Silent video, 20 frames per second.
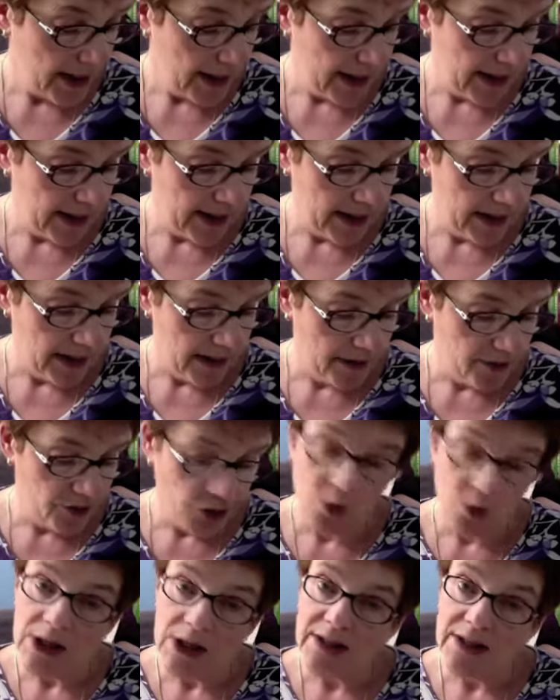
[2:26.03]
And
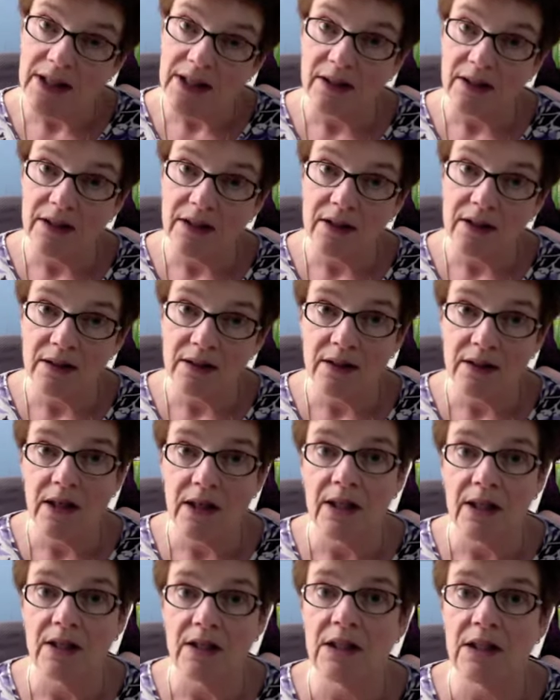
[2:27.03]
so I sent it, and
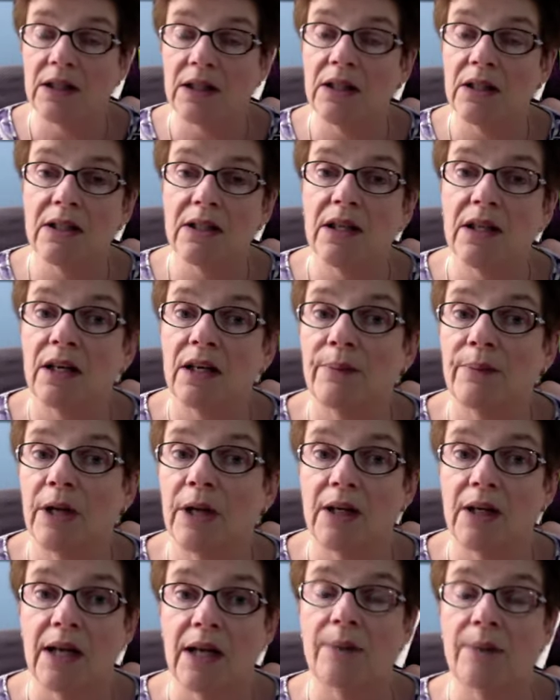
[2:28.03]
I didn't sign my
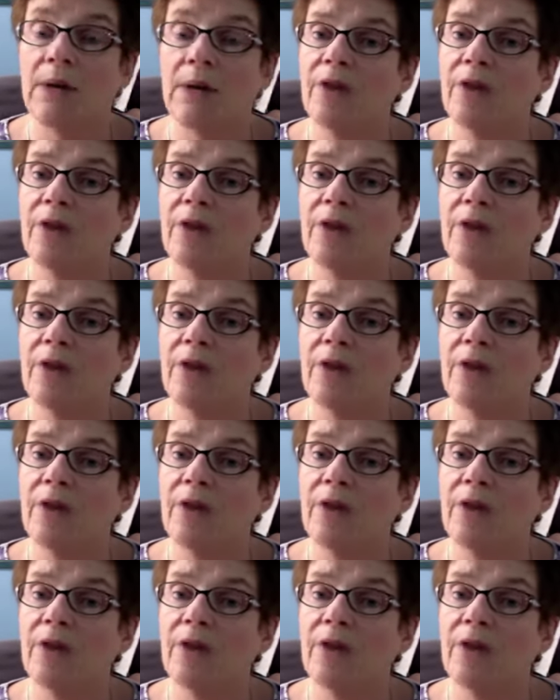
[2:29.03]
name.